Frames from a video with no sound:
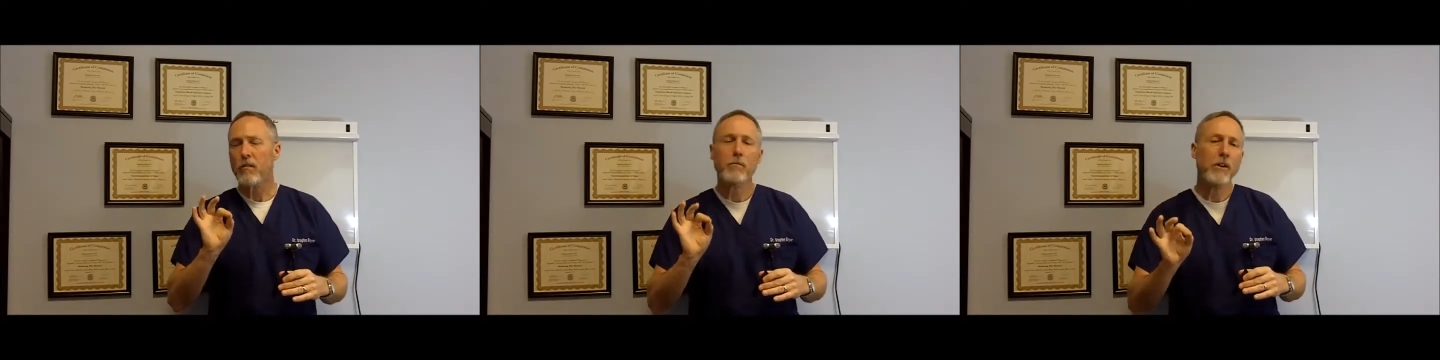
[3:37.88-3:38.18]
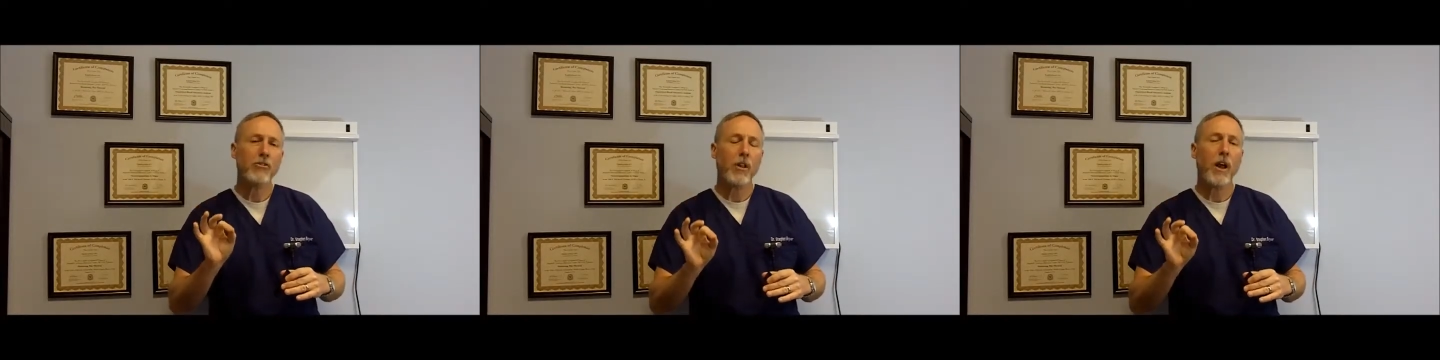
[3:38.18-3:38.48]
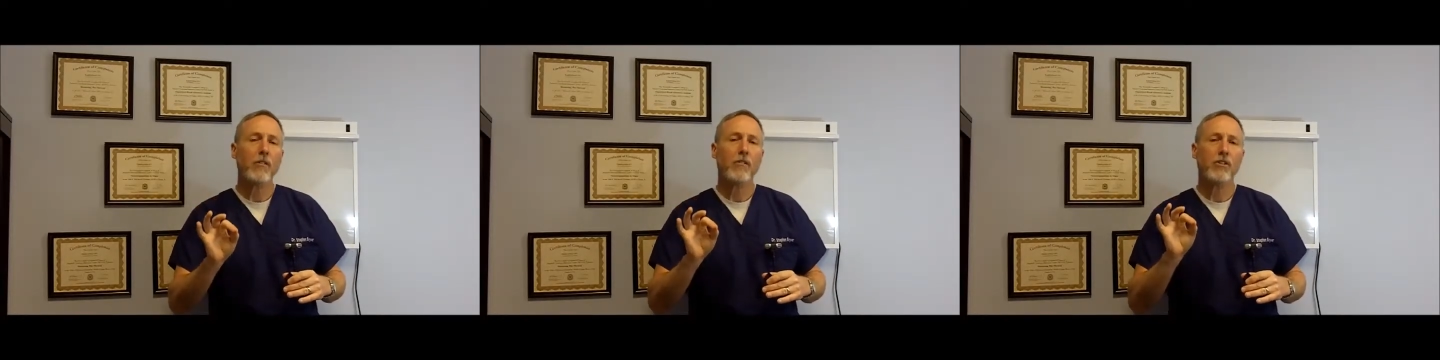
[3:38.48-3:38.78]

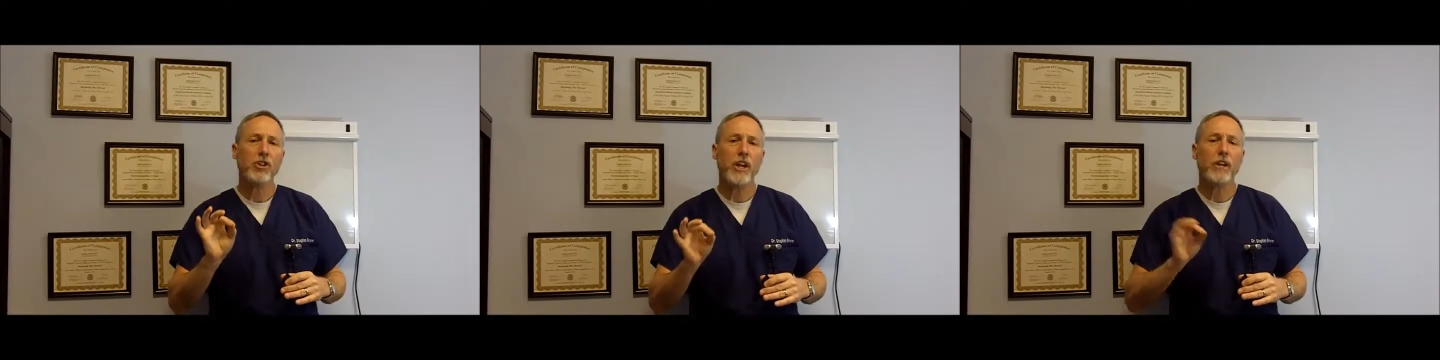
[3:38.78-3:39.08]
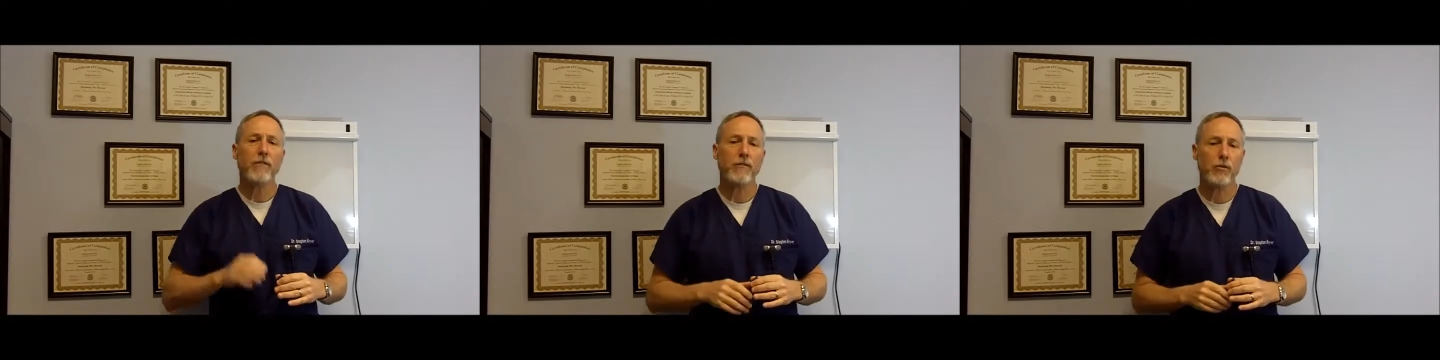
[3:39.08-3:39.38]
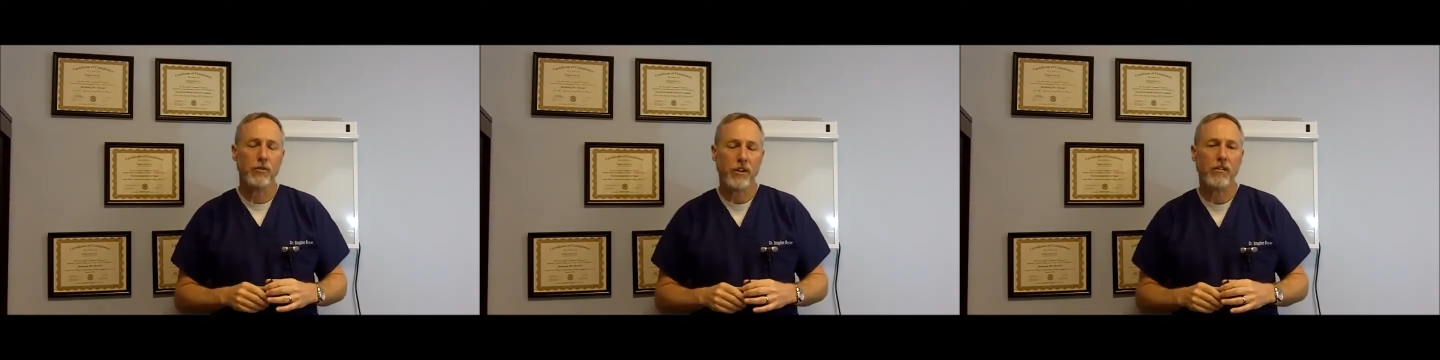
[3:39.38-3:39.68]
specialized in checking for
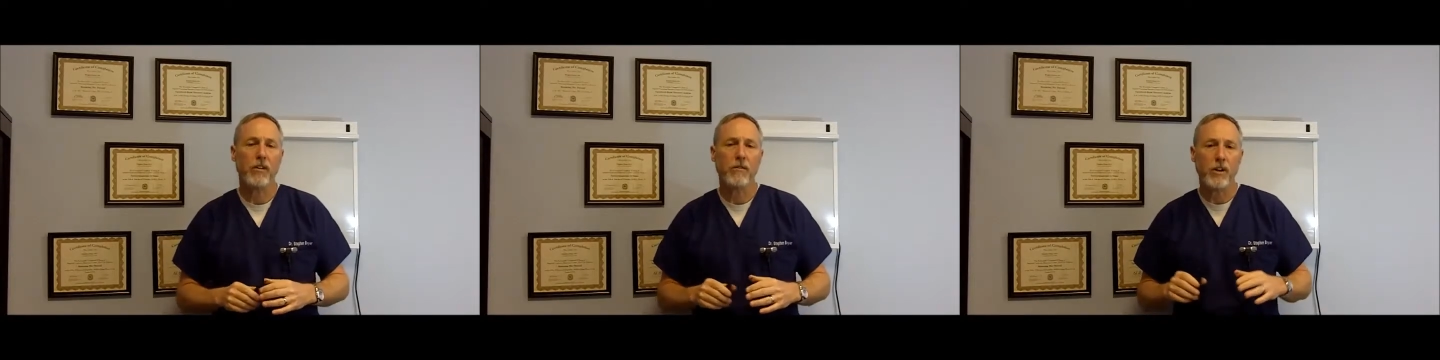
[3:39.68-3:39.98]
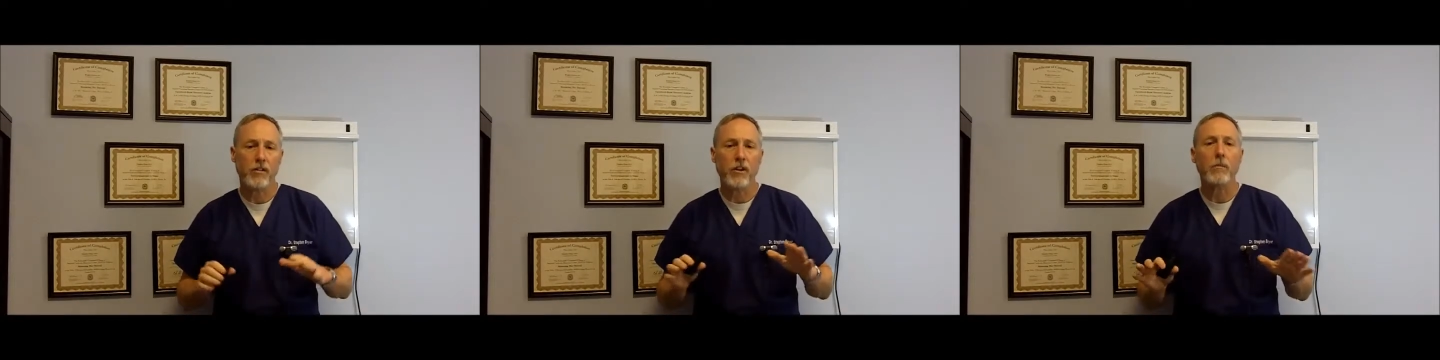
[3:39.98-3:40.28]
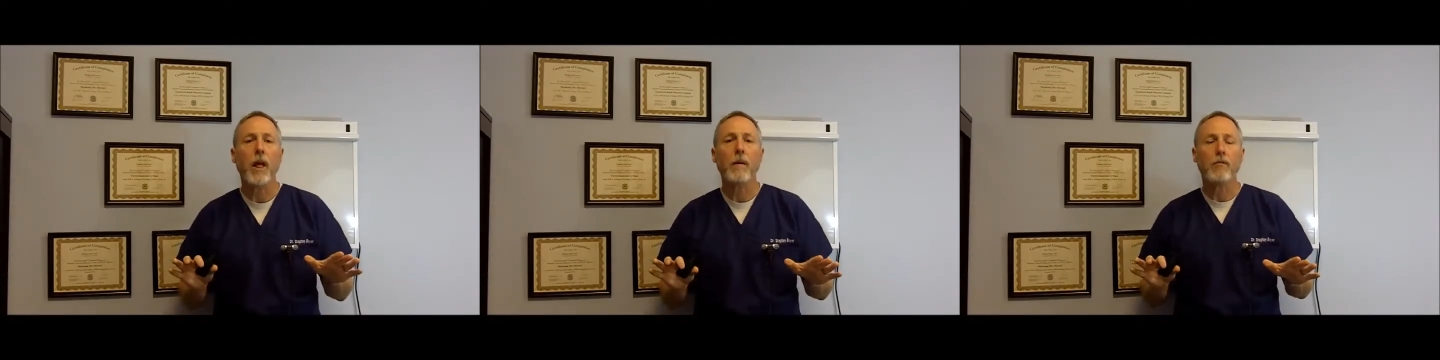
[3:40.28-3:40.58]
food sensitivities.
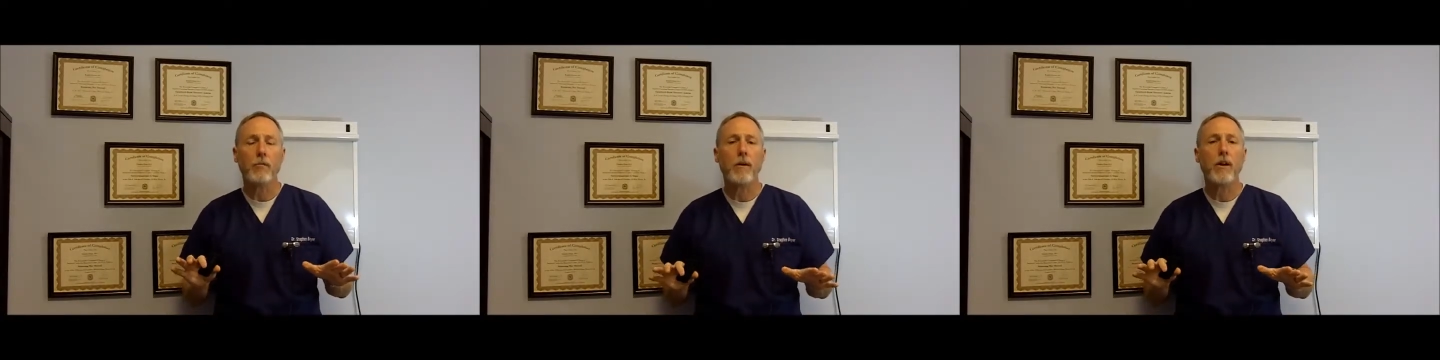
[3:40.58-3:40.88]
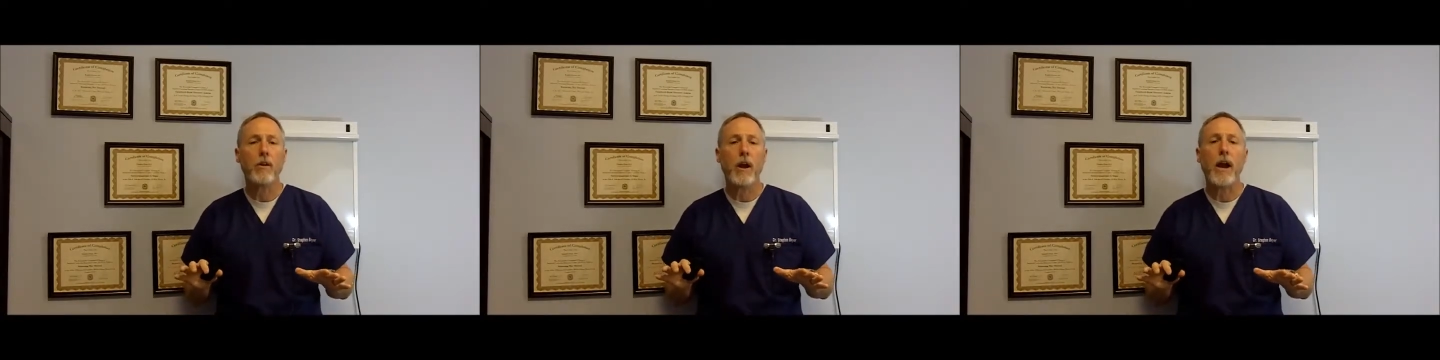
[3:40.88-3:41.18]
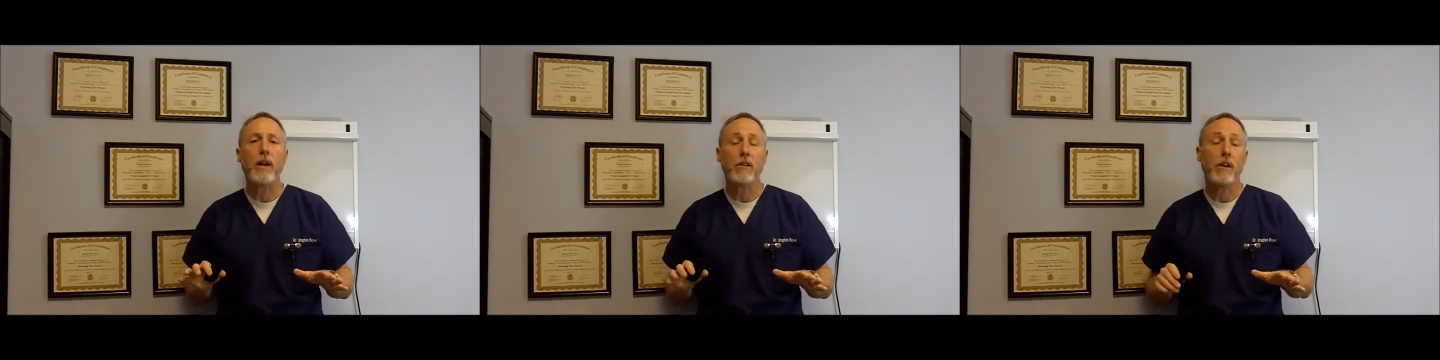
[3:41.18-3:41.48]
Some labs are better
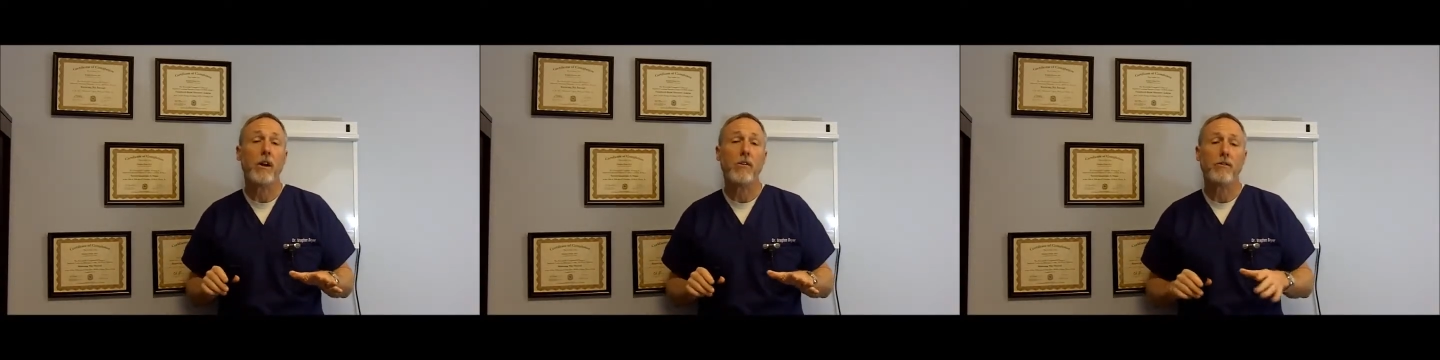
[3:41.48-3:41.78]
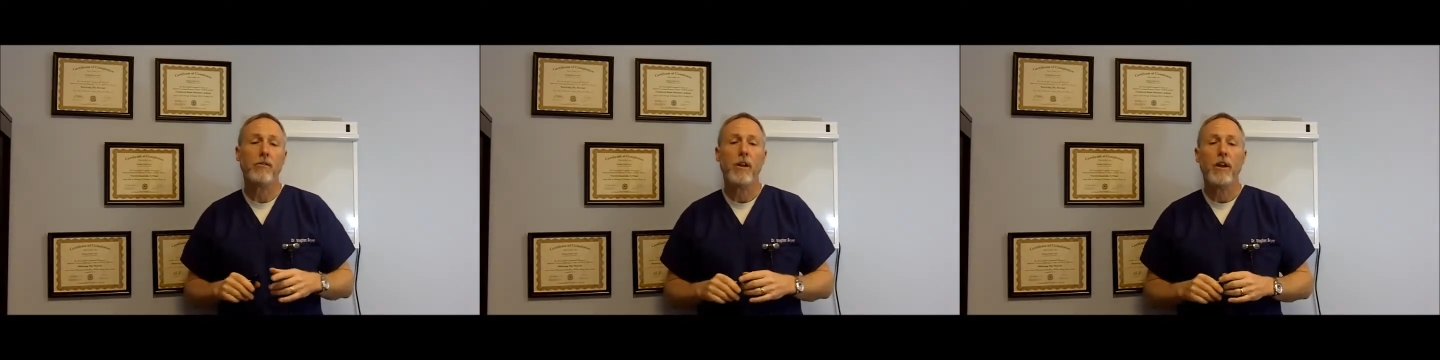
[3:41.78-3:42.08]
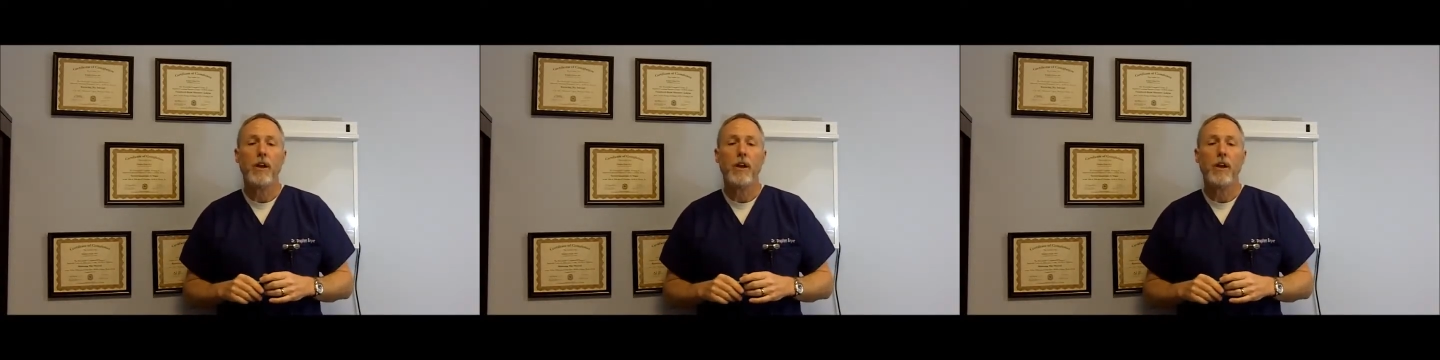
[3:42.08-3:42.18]
at it than others.